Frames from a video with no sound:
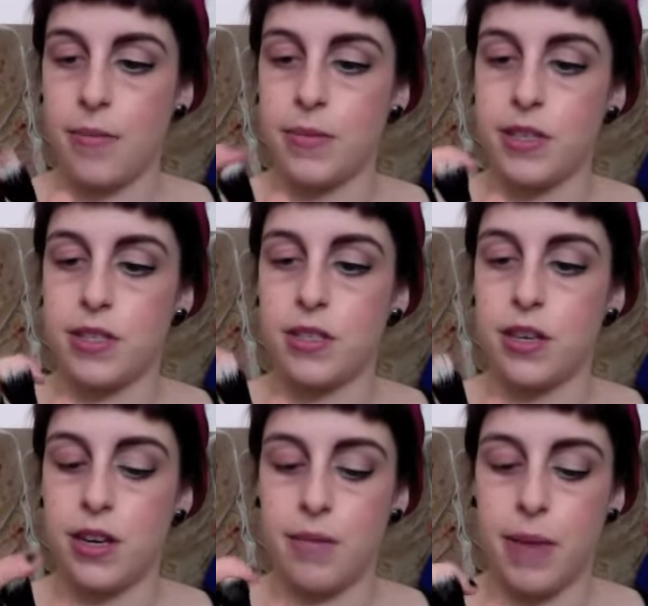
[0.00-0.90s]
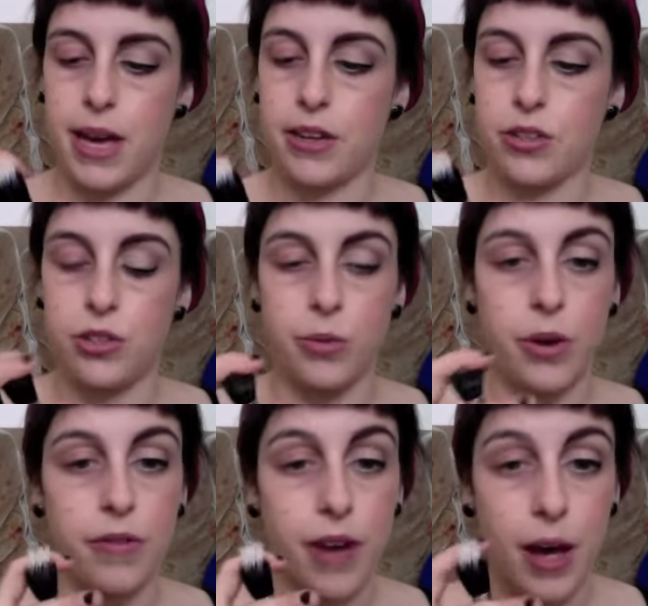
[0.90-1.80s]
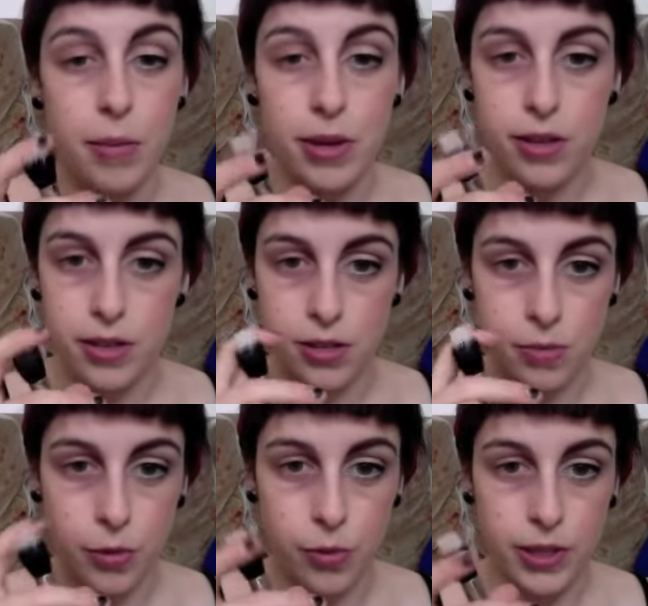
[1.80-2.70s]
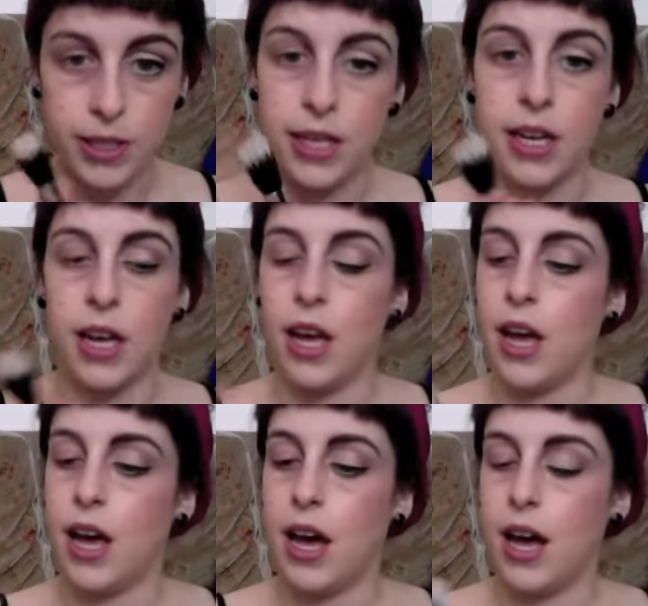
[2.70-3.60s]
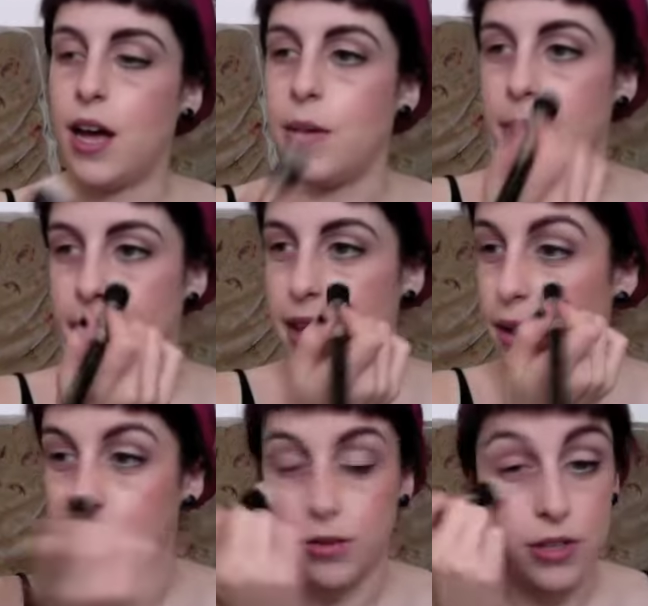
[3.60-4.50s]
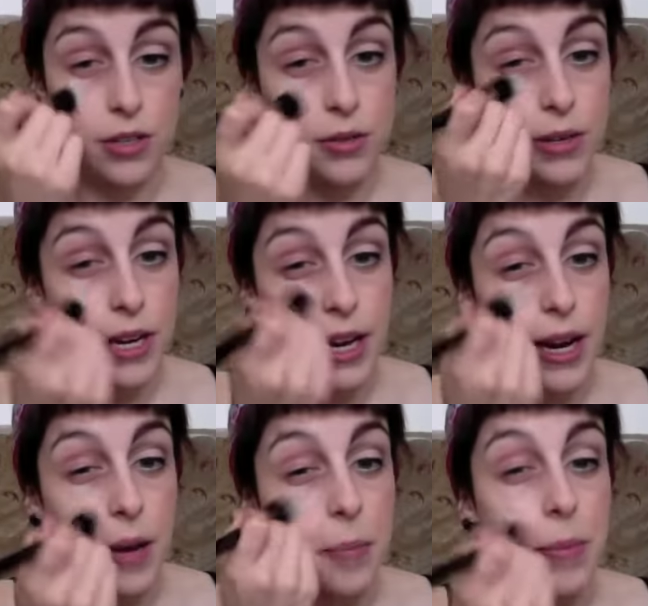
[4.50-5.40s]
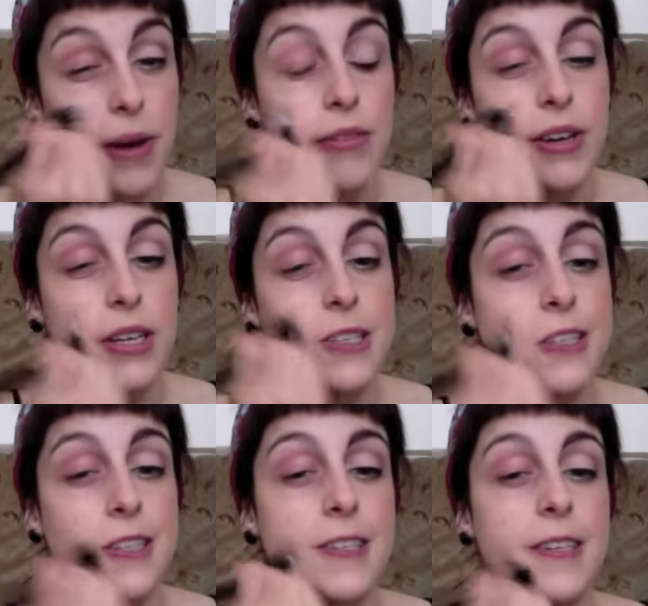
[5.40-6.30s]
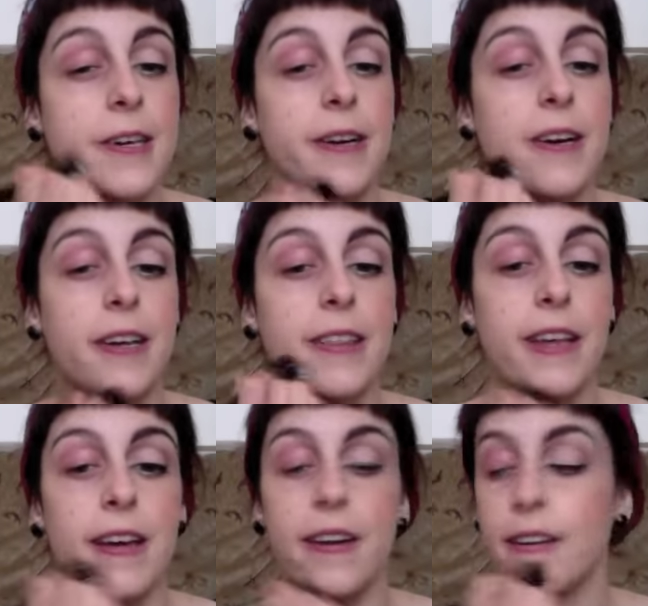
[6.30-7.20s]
This is a MAC Duo Fiber, the small one, and that will just really like buff into the skin like that.